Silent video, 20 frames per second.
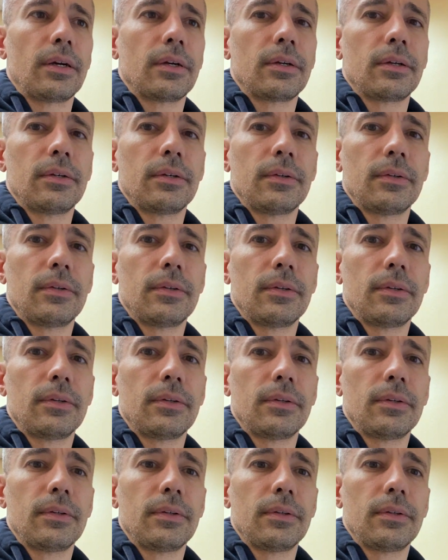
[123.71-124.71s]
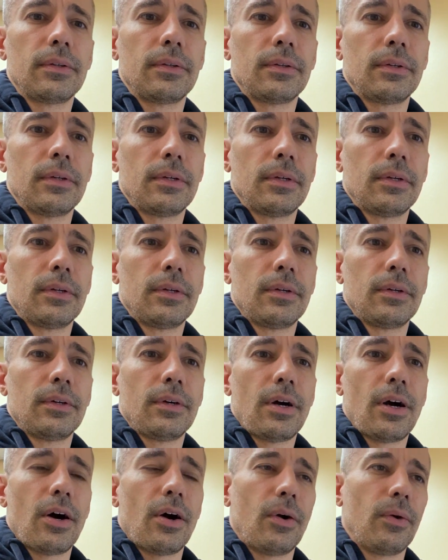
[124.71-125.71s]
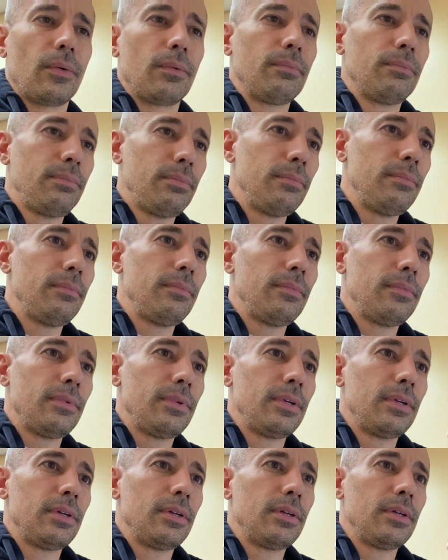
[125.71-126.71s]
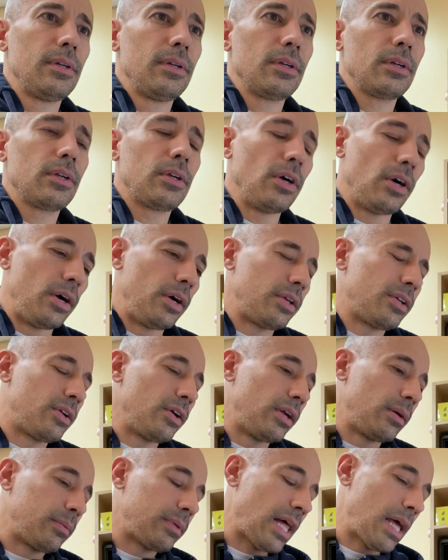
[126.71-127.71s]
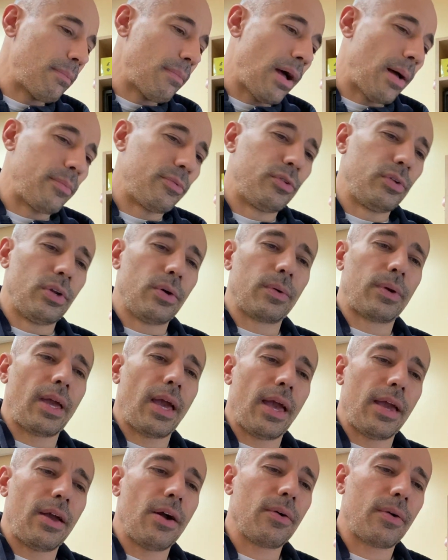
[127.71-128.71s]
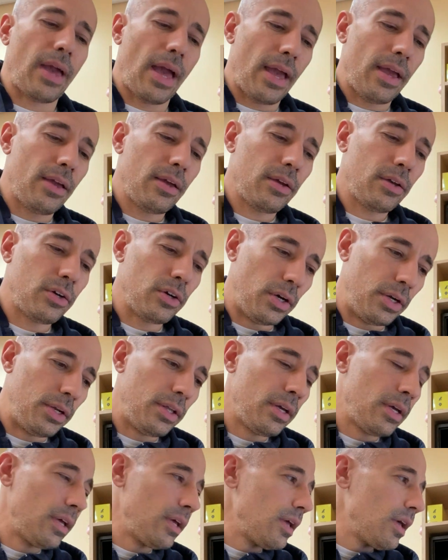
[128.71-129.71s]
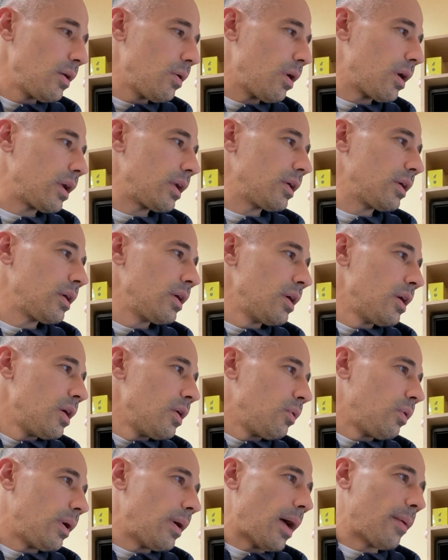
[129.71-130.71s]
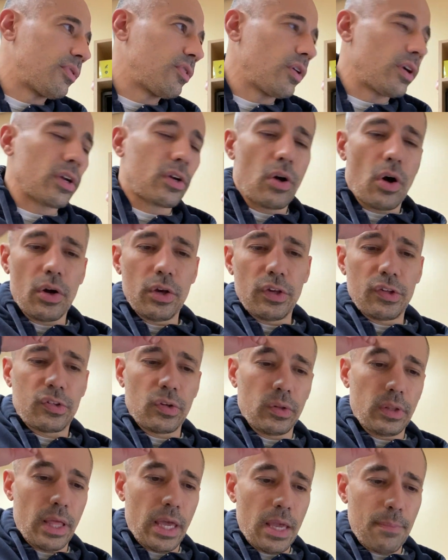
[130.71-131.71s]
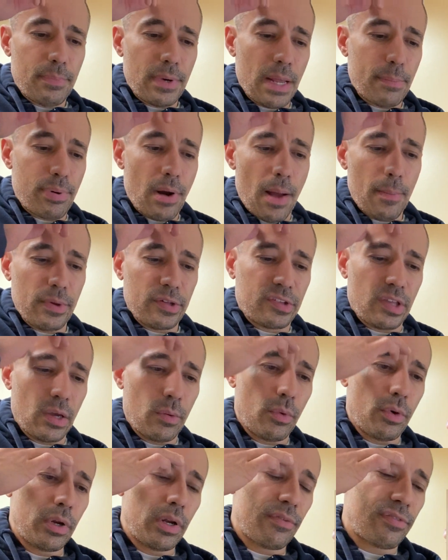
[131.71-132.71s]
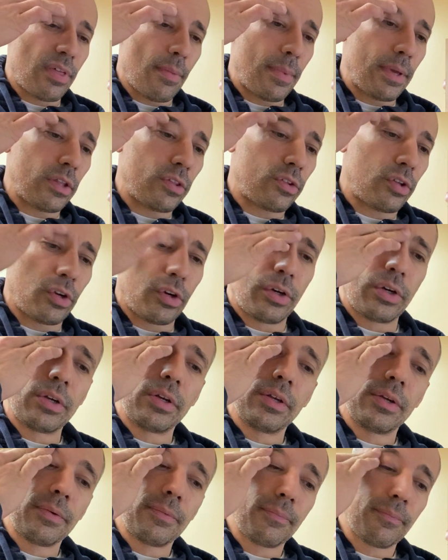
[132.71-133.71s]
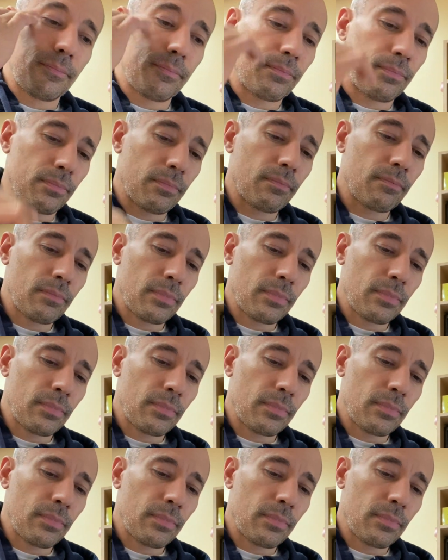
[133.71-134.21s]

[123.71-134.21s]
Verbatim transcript: she's sleeping now with her cone. Oh, but she's doing really good. Good, good. I'm glad mom's doing okay. Okay, good. Yeah. Right. Well, I'm sorry to call you so okay. late, but I promised I would if no, something turned. It's okay.